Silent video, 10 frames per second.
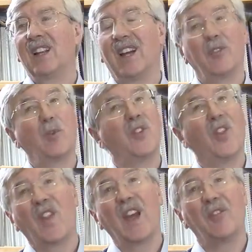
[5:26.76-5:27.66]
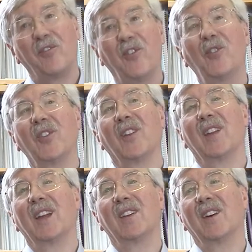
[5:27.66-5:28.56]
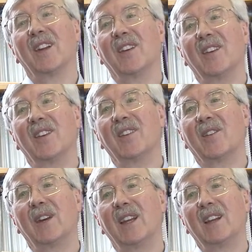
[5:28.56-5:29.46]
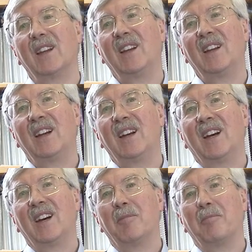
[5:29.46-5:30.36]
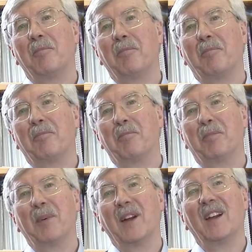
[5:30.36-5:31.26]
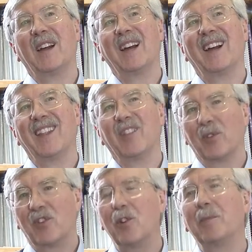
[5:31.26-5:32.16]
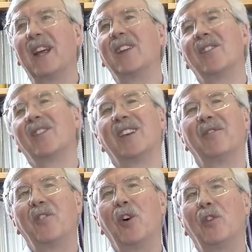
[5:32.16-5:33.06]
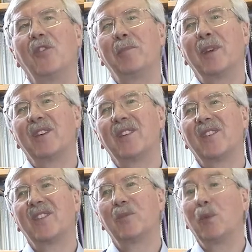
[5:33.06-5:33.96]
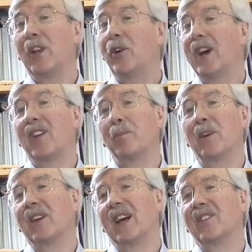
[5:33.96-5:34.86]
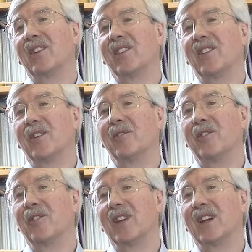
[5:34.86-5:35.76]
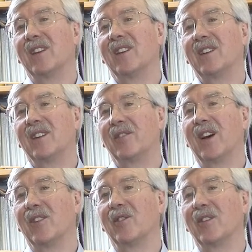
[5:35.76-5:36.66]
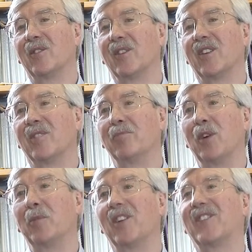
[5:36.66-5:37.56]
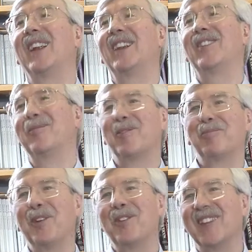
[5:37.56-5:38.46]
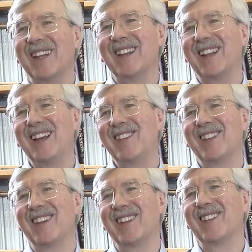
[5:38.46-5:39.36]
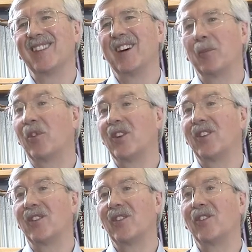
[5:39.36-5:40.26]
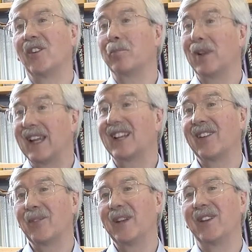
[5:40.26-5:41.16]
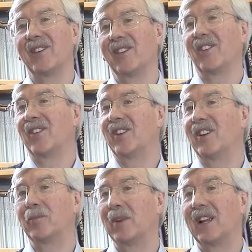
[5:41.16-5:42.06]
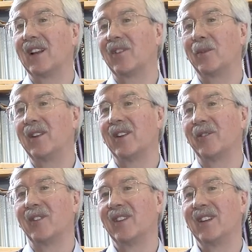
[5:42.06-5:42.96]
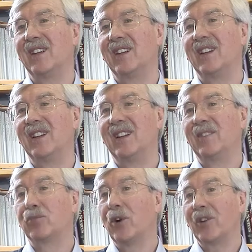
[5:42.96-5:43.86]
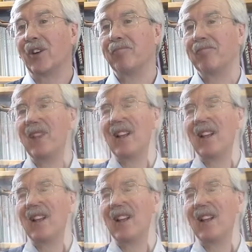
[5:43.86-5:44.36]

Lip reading: Now, it wasn't their fault that they died in the earthquake, but there was human agency involved because we know how to build houses that don't fall down. In fact, there was a mobile telecoms building in Haiti at the time, 13-storey, plate glass windows, and not a single plate glass window was broken.